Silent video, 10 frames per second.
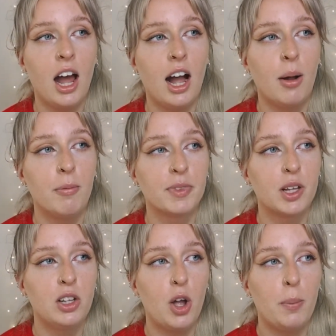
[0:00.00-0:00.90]

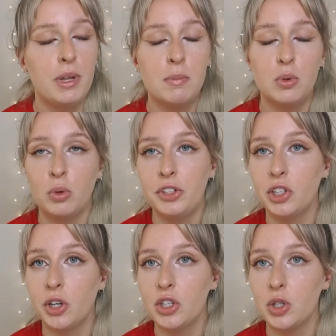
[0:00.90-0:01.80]
A lot of people want
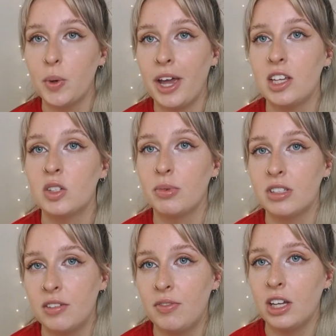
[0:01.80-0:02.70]
to go to a
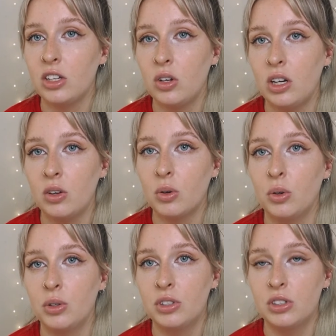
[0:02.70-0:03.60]
specific uni
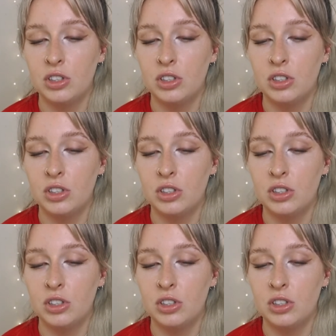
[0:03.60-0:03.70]
course